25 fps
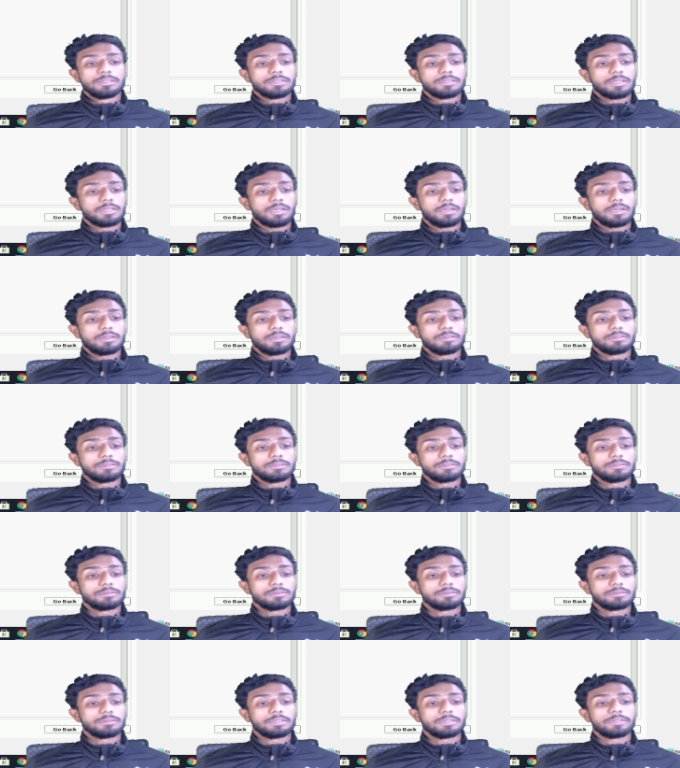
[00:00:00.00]

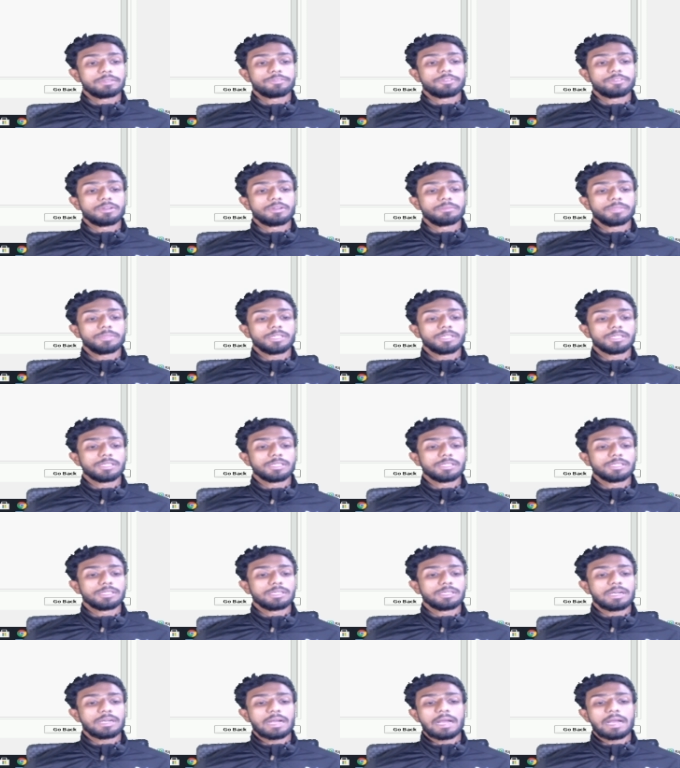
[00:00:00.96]
now from
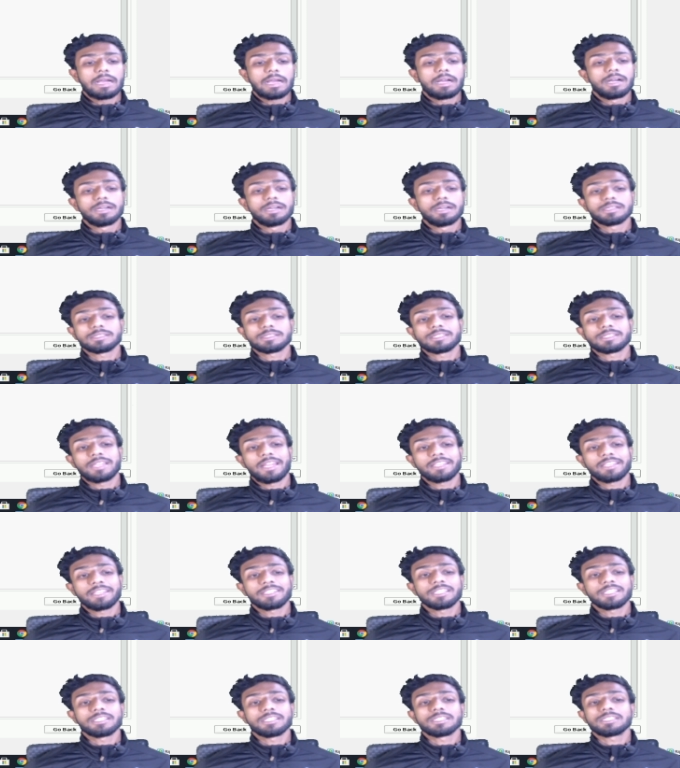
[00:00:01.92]
here uh,
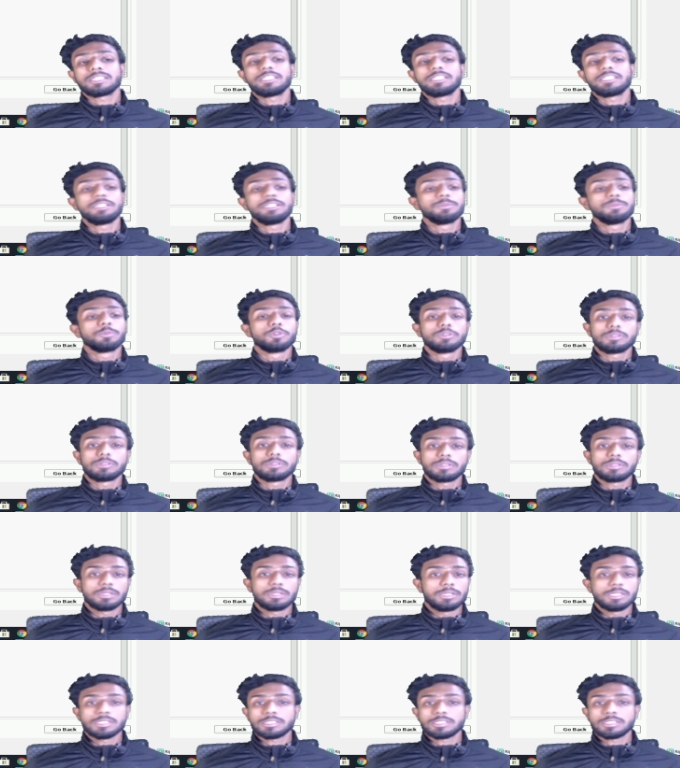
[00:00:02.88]
select the keyboard
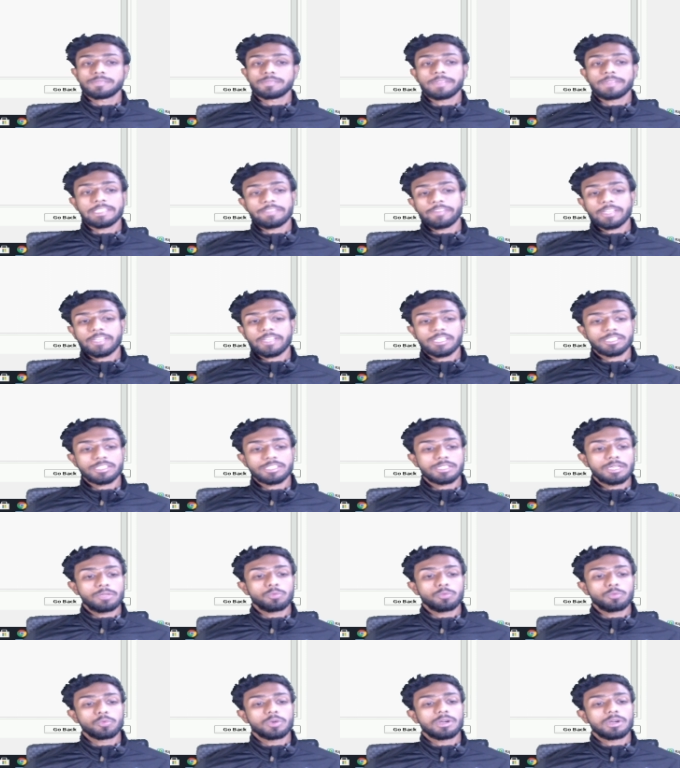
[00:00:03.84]
uh, specification
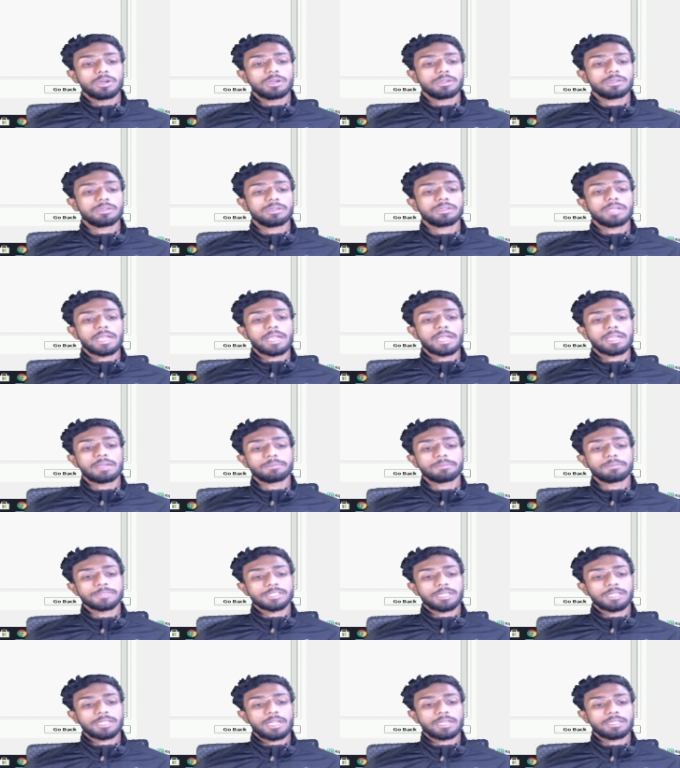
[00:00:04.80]
you want like i'm
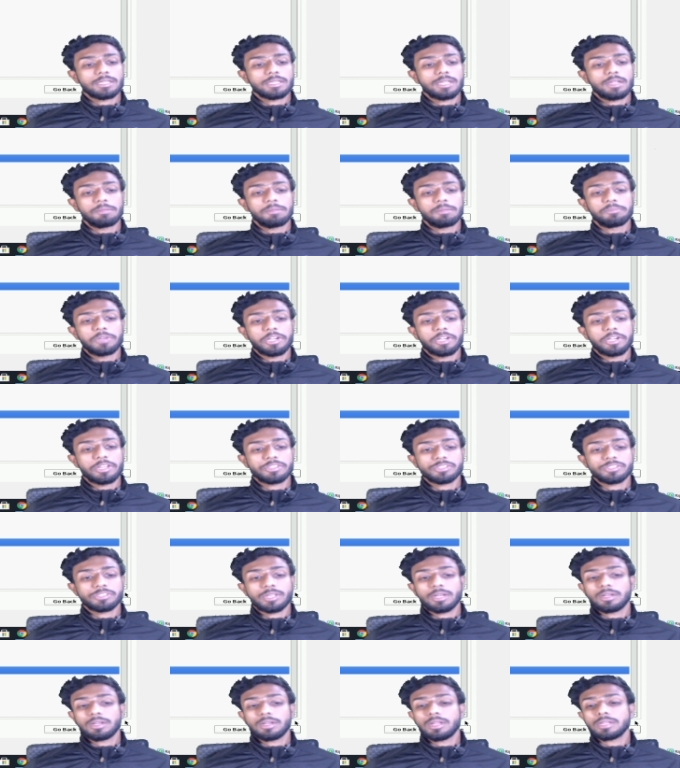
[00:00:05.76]
selecting british
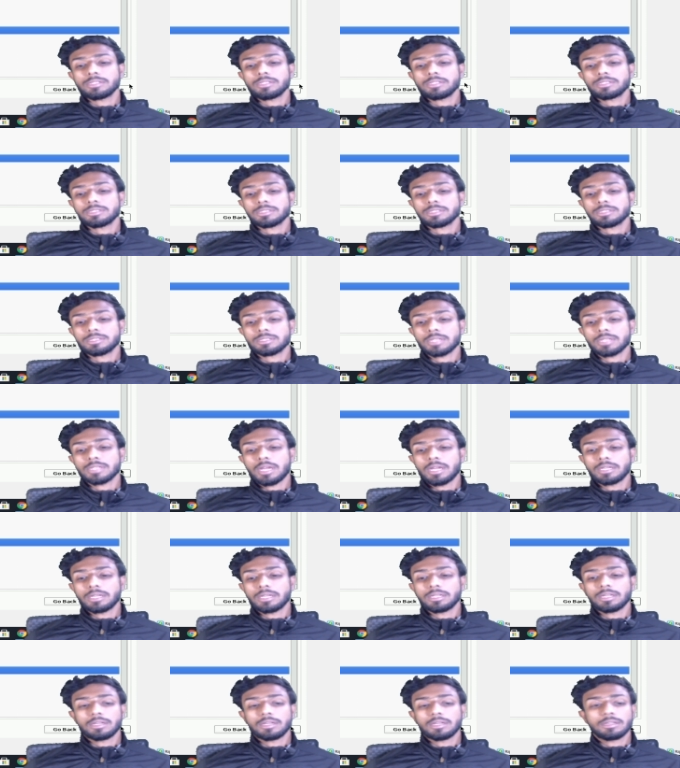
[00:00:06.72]
english
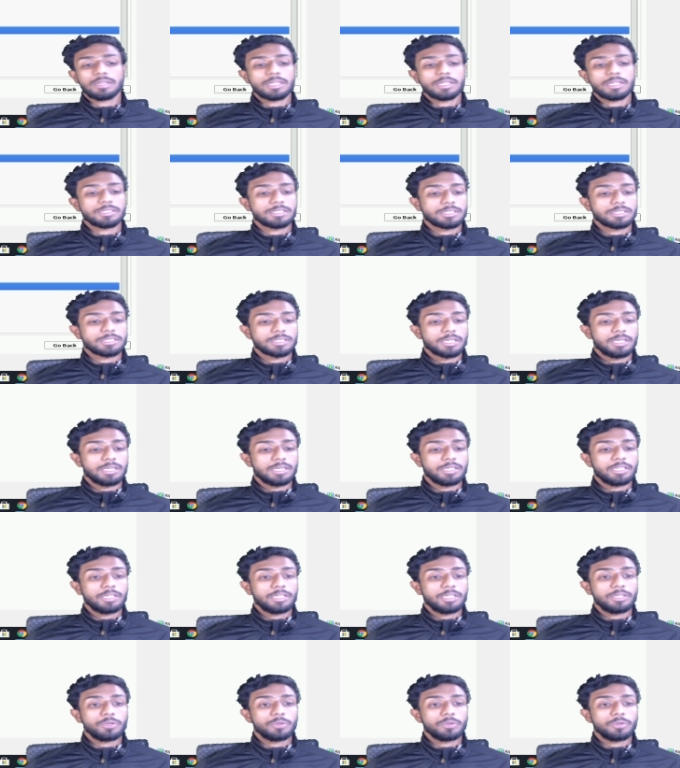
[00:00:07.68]
and uh, let's
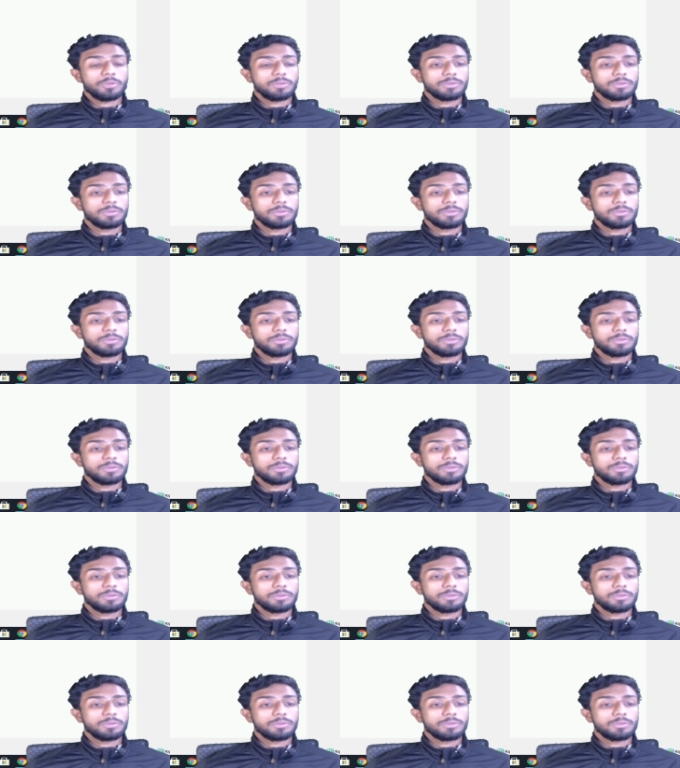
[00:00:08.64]
continue